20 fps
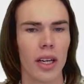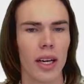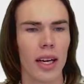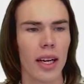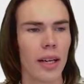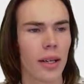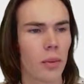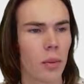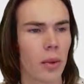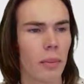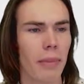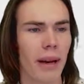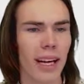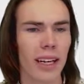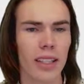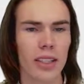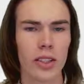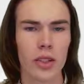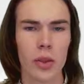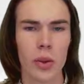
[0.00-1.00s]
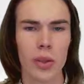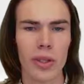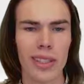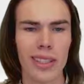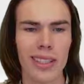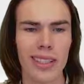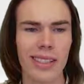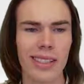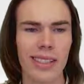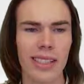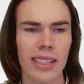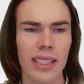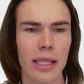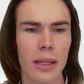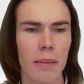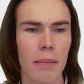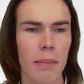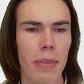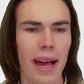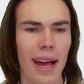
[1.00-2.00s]
And we're back to the
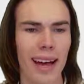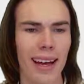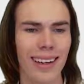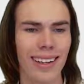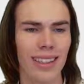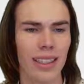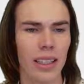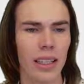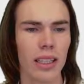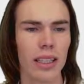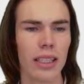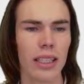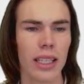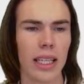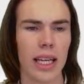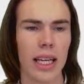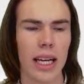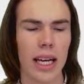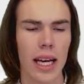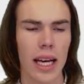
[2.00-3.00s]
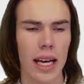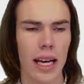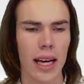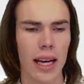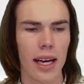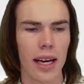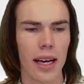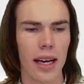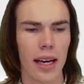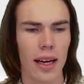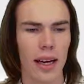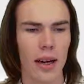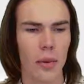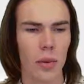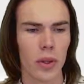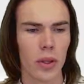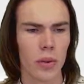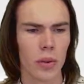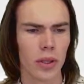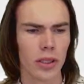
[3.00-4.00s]
cPanel.
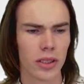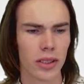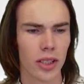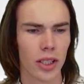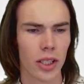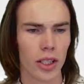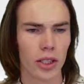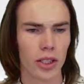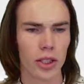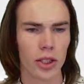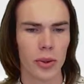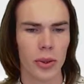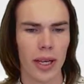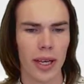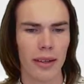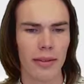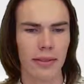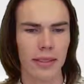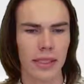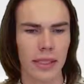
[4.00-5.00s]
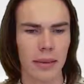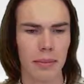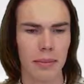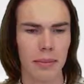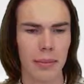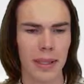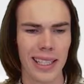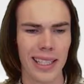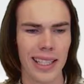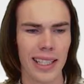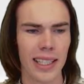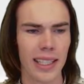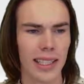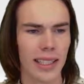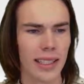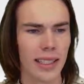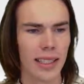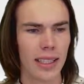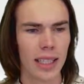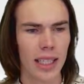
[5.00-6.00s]
We want to go to
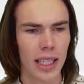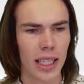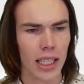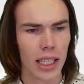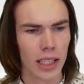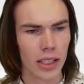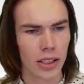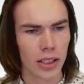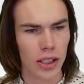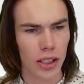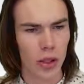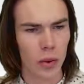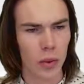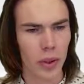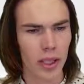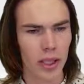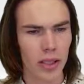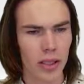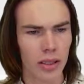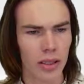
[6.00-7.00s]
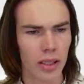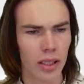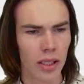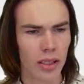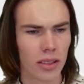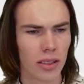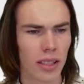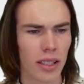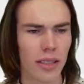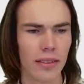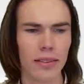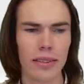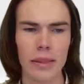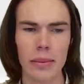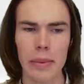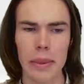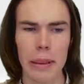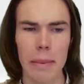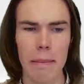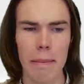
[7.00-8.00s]
FTP. So we could go to
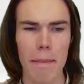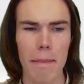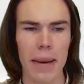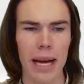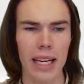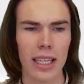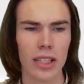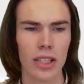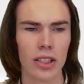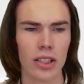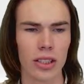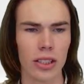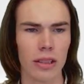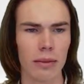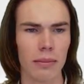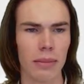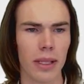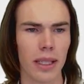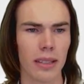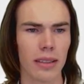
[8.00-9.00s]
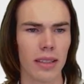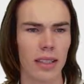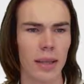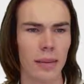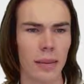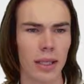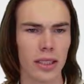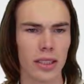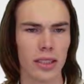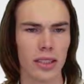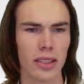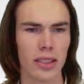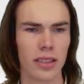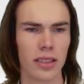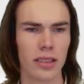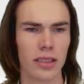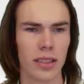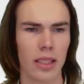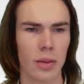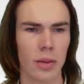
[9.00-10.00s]
FTP Manager, but I want
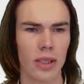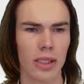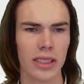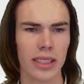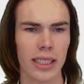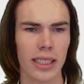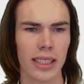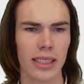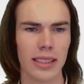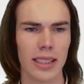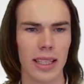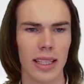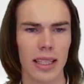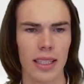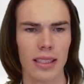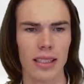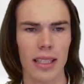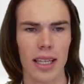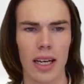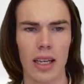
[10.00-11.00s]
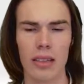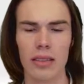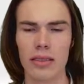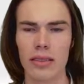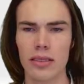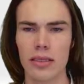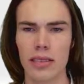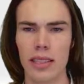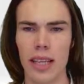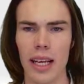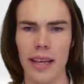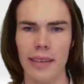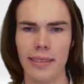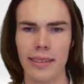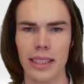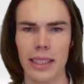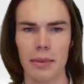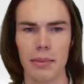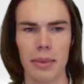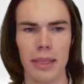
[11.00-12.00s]
to test this out.
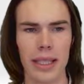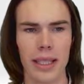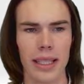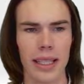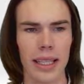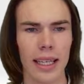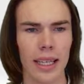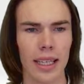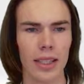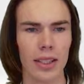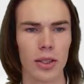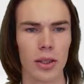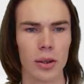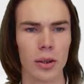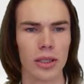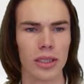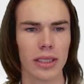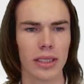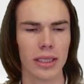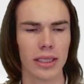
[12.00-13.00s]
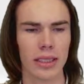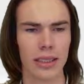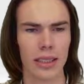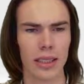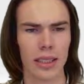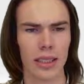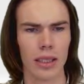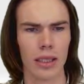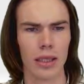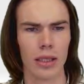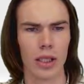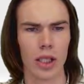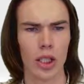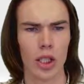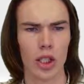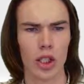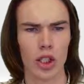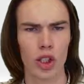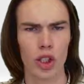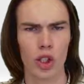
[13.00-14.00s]
FTP here using this little
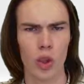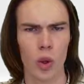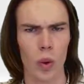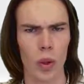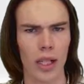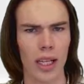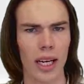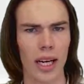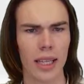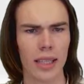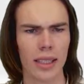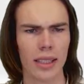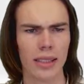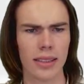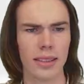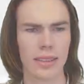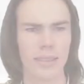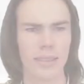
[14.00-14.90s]
shortcut.